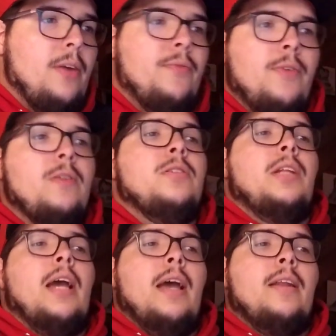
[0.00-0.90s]
first
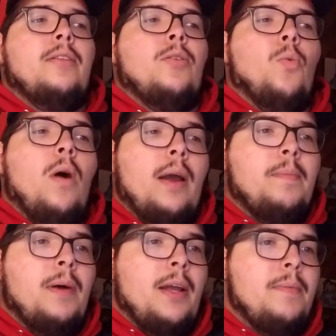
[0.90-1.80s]
added the
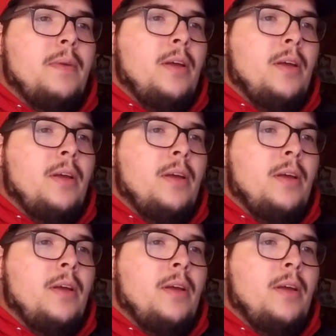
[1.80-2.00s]
Y-pipe